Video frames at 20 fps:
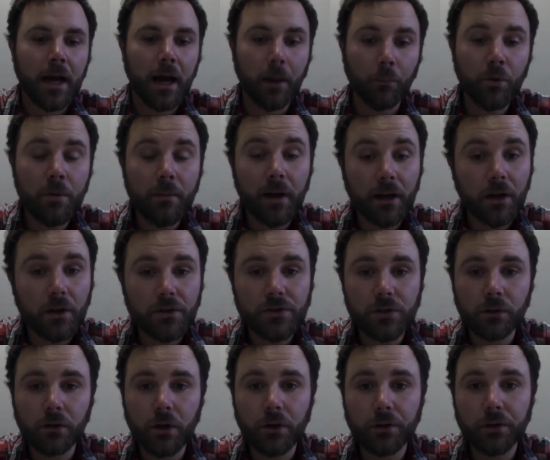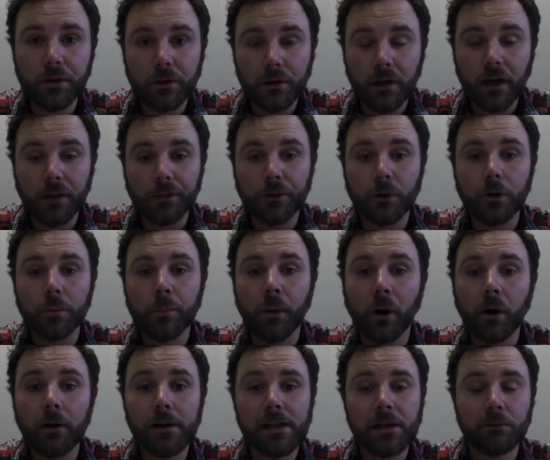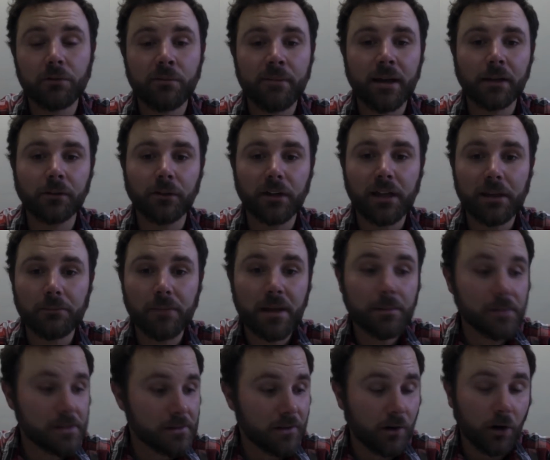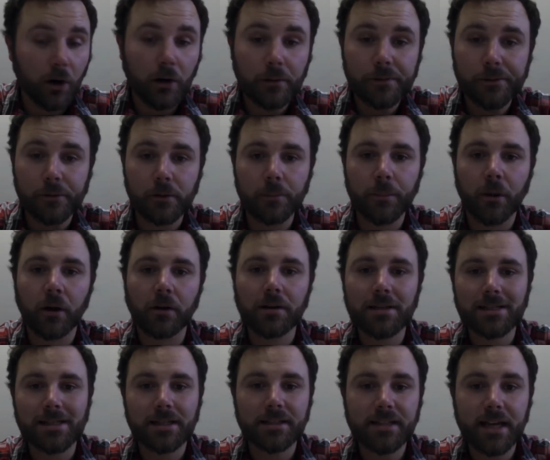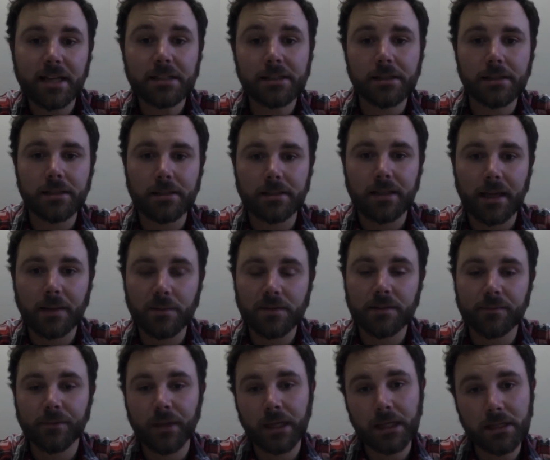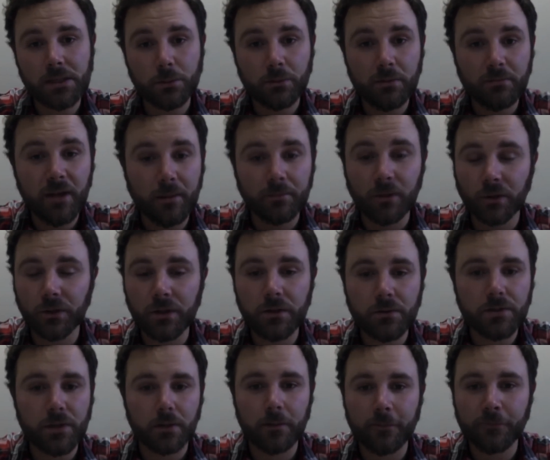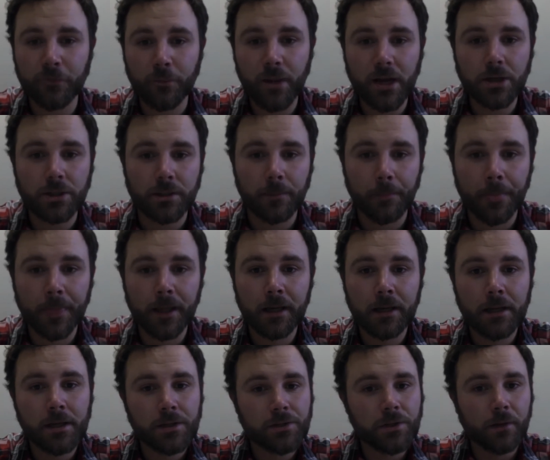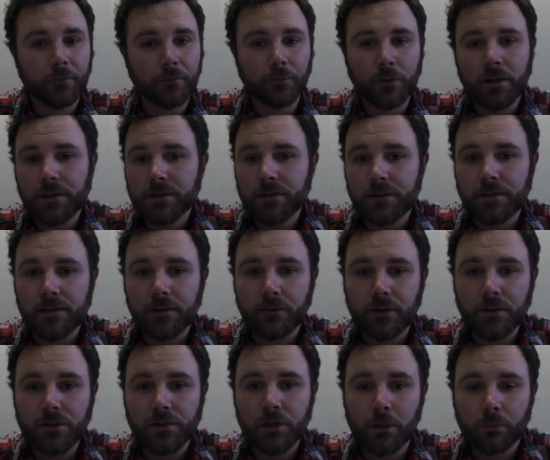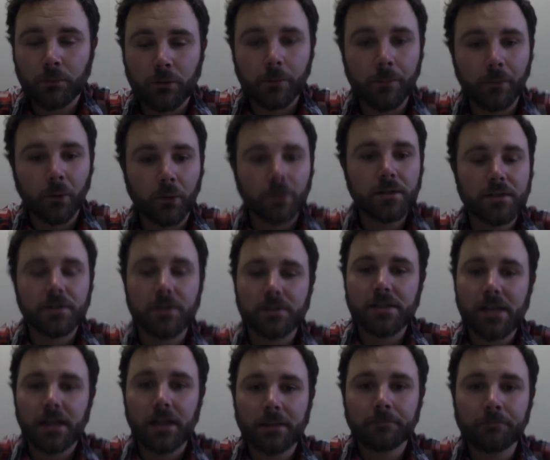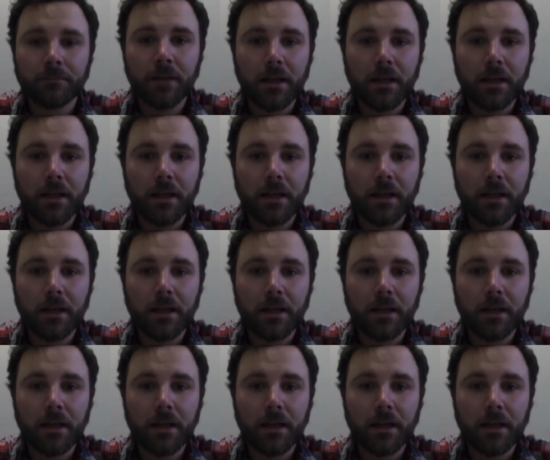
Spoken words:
We might also go to a third party, and we may look at maybe there are third parties that test these types of things, and we may be able to use their information. So for instance, if Consumer Reports has done